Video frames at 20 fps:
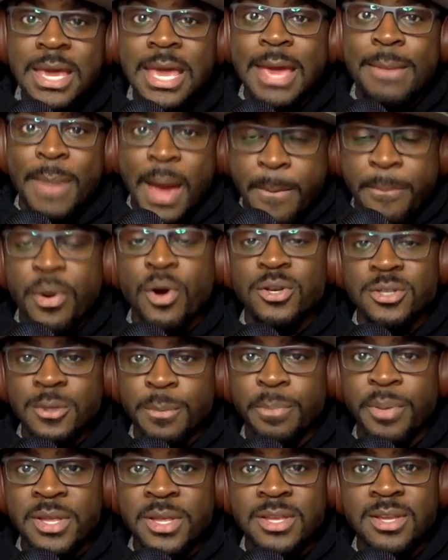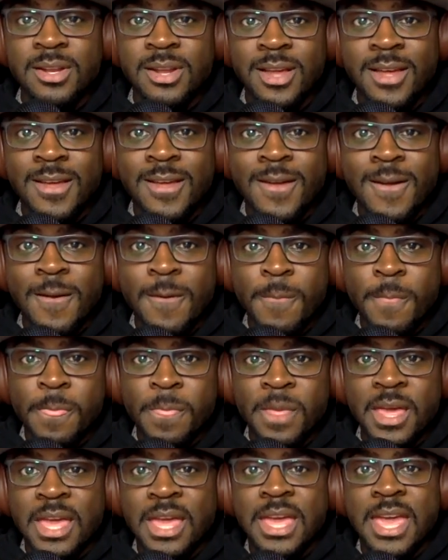in my personal opinion,
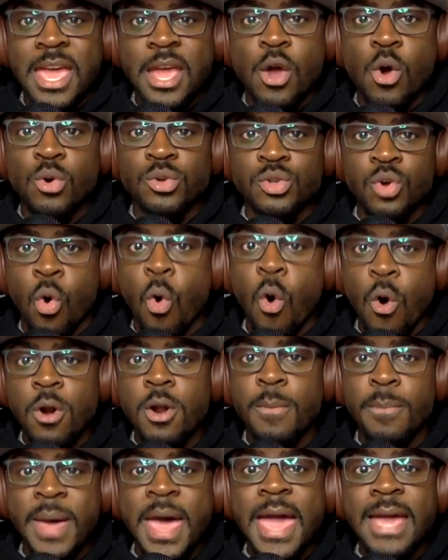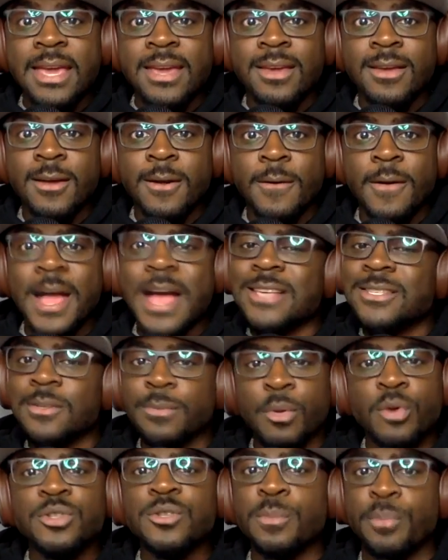it goes quarterback as the
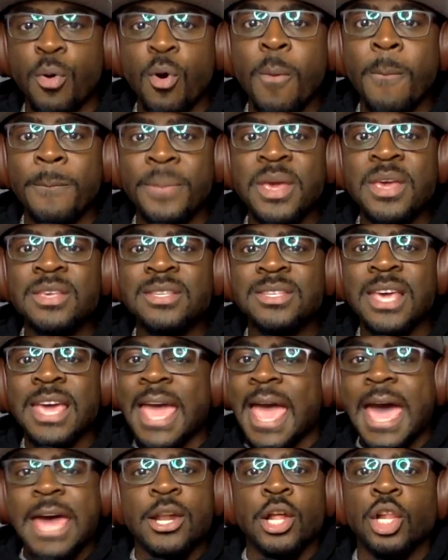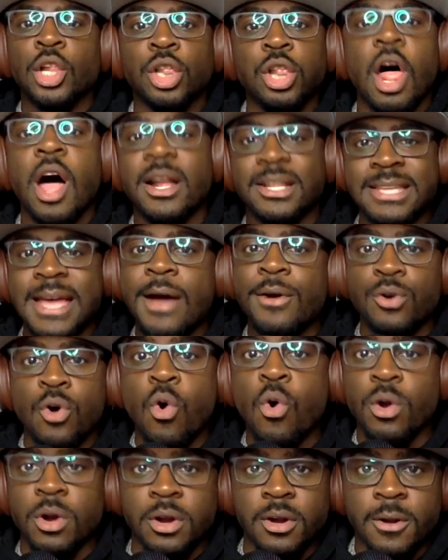most important piece and a lockdown
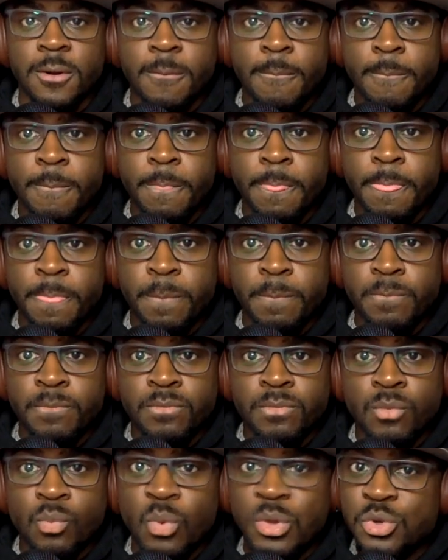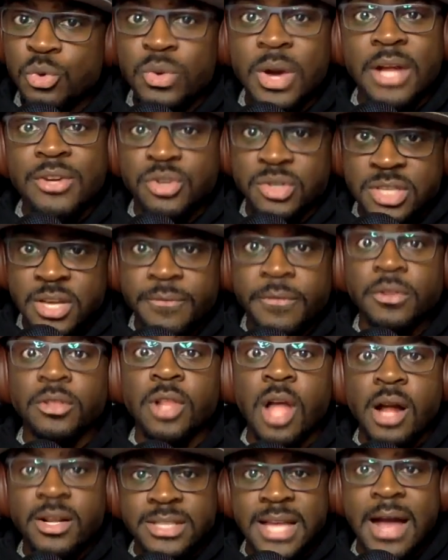corner. When you got yourself a
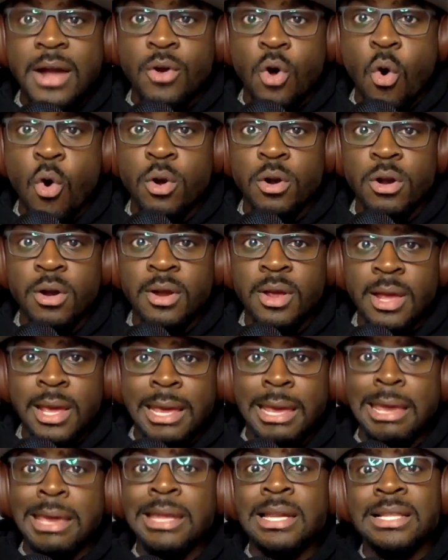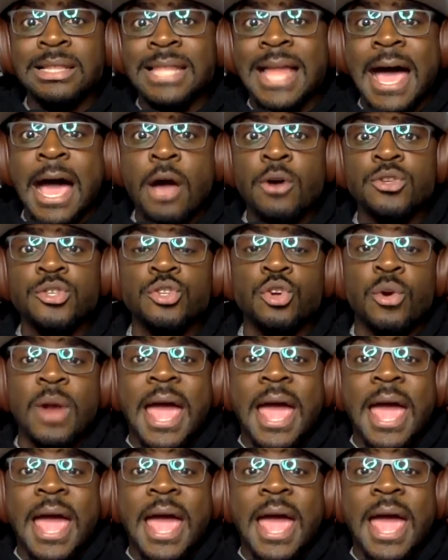lockdown corner, It allows your